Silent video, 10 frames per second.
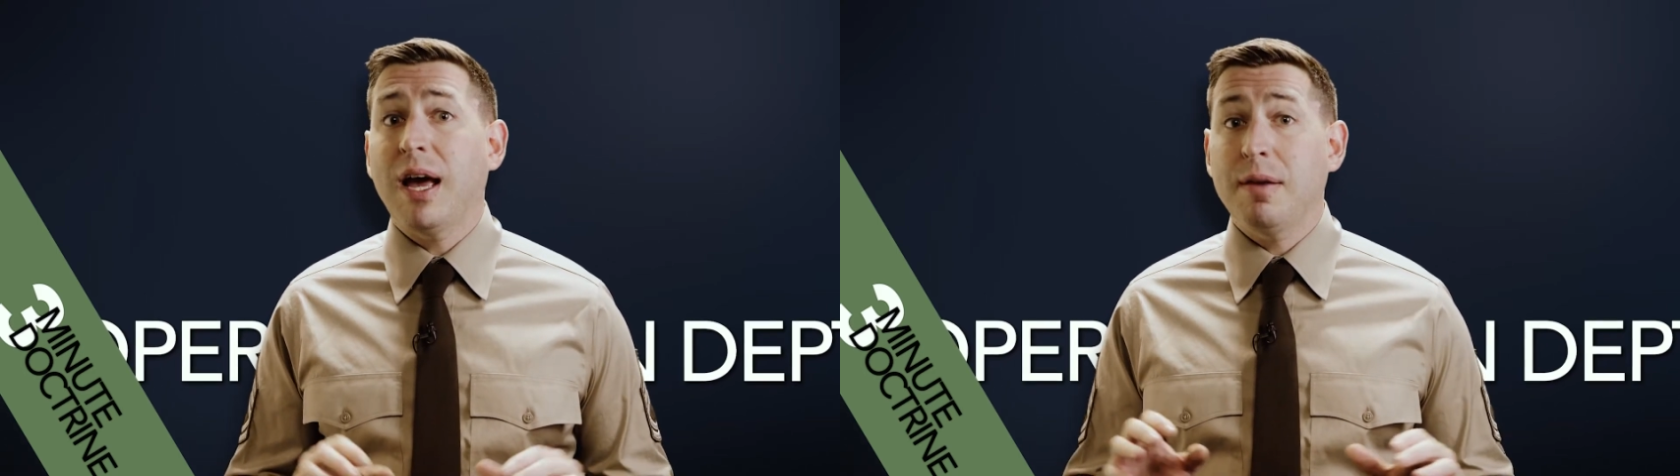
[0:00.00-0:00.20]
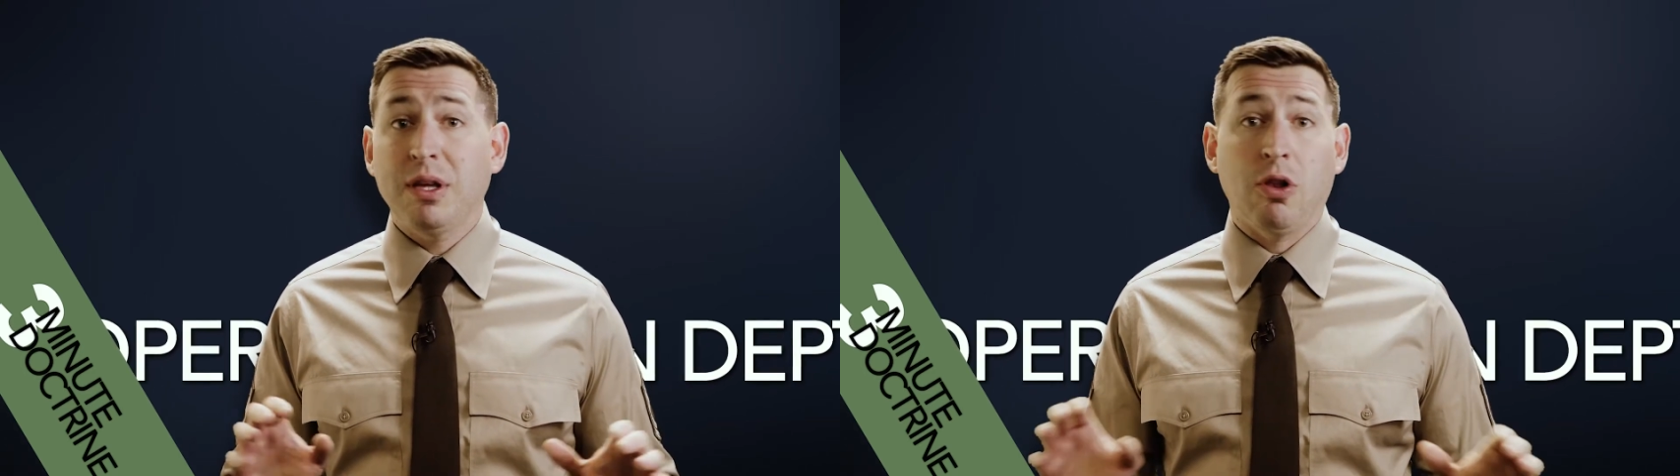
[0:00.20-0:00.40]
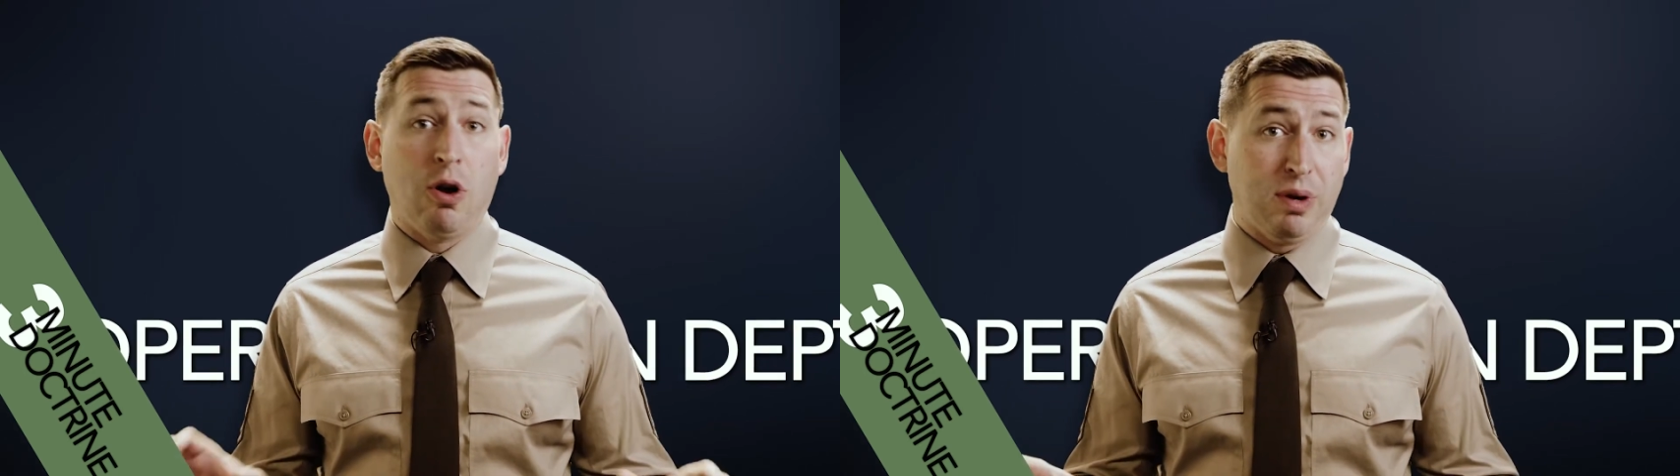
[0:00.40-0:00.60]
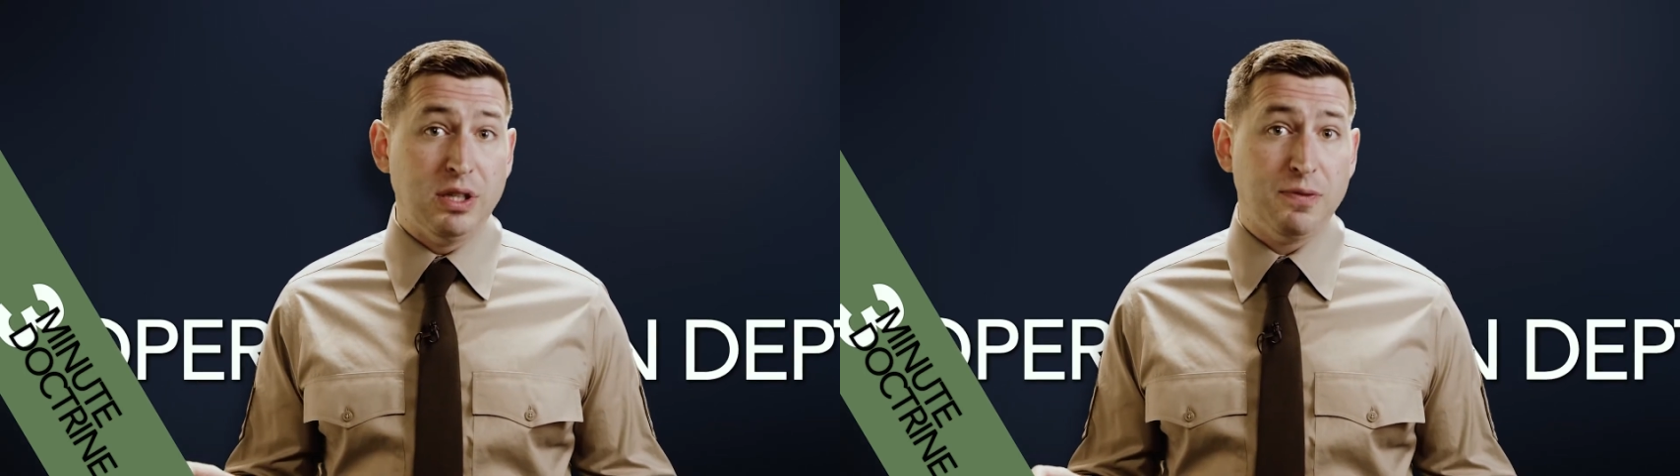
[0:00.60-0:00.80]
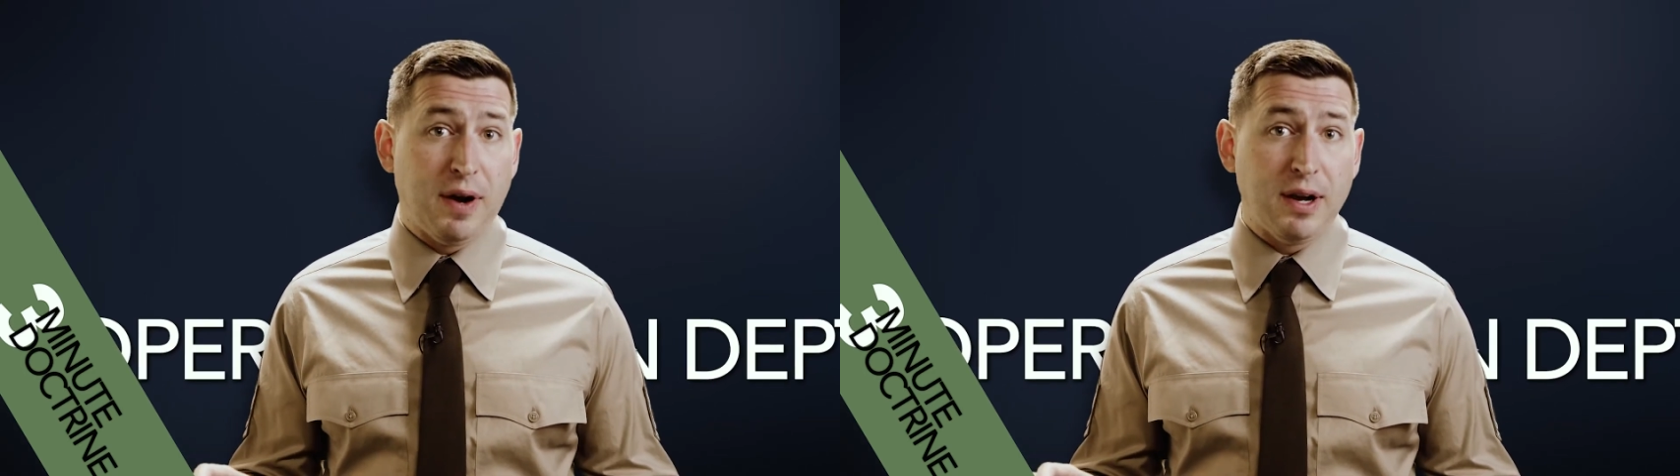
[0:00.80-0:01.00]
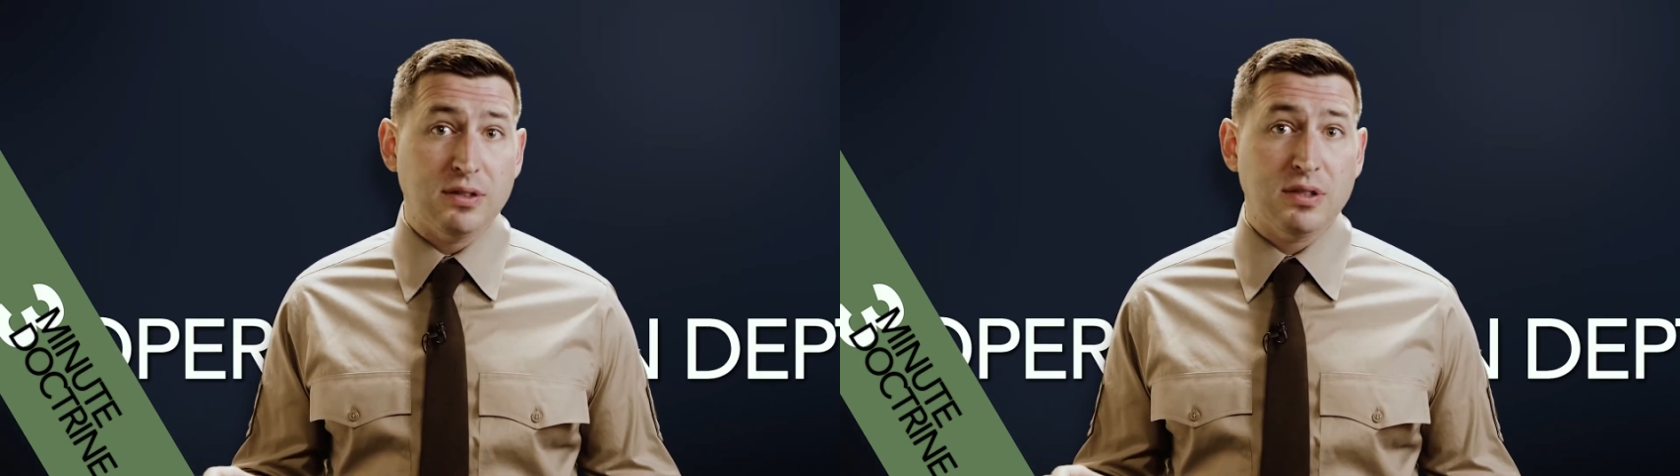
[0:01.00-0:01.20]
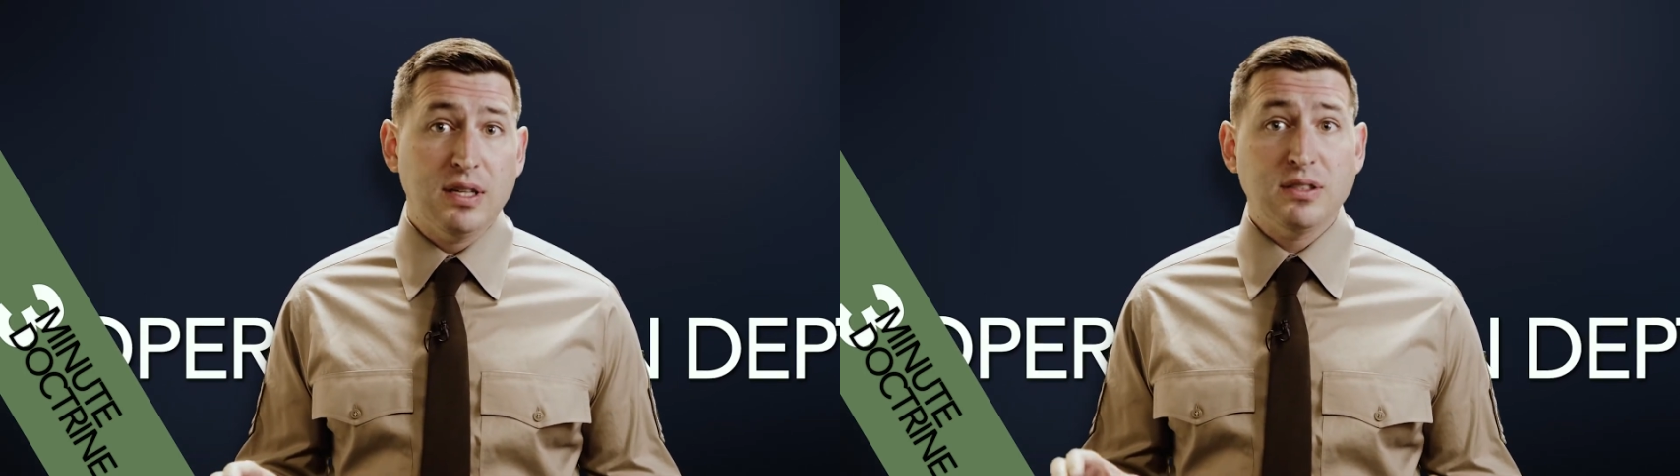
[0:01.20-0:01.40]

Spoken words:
enemy long-range fires,